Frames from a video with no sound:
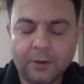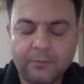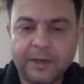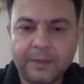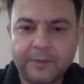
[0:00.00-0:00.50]

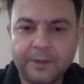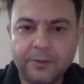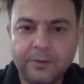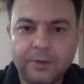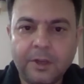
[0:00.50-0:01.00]
conflict with
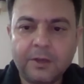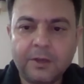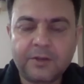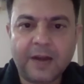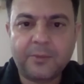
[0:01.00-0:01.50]
you,
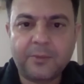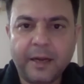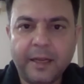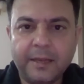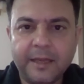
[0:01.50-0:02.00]
start
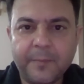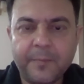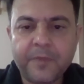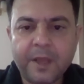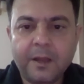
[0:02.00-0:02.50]
branding them